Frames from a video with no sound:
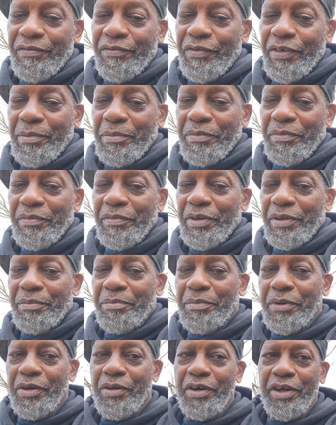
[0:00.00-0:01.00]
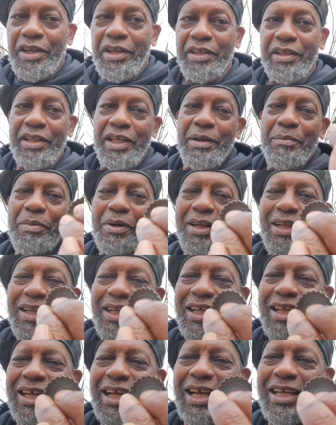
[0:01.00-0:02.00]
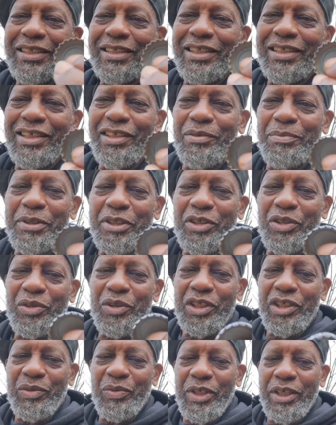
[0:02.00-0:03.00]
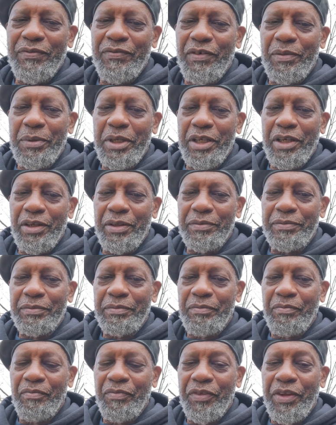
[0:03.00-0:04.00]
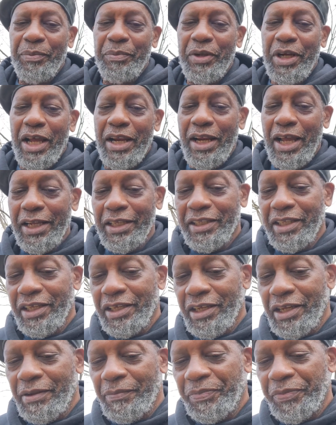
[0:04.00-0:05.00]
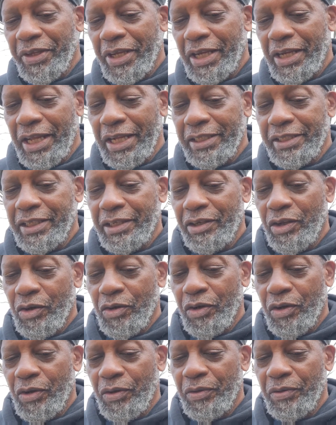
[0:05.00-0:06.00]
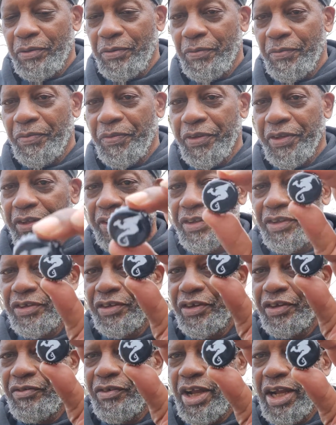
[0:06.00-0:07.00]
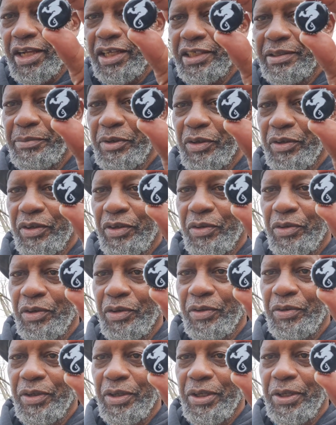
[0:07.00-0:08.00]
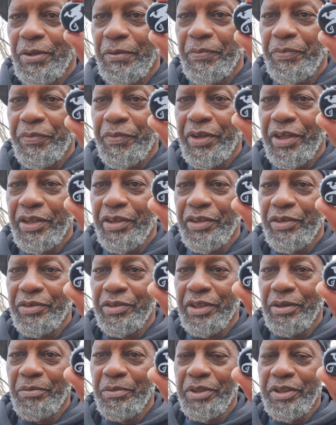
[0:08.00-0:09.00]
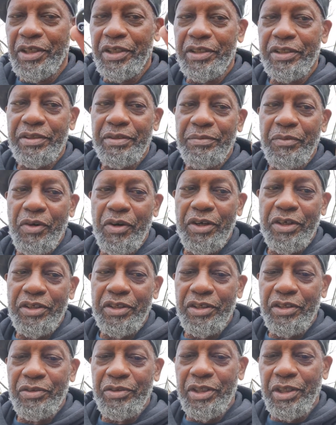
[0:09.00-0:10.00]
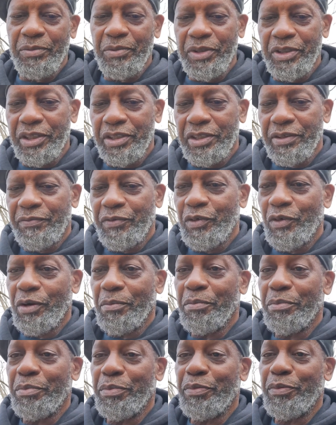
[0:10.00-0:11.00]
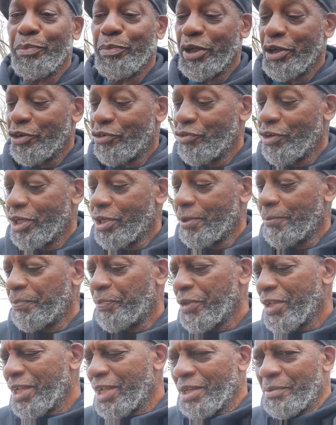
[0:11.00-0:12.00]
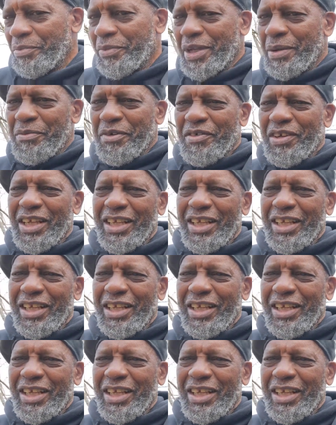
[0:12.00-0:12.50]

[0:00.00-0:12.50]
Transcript: from American thing, but it's just a little bit too sweet for me though. But I like the uh, I like the logo. It's the Dragon's Milk logo. They could do something with this. Artists could do something with this if you were a beer drinker. I'm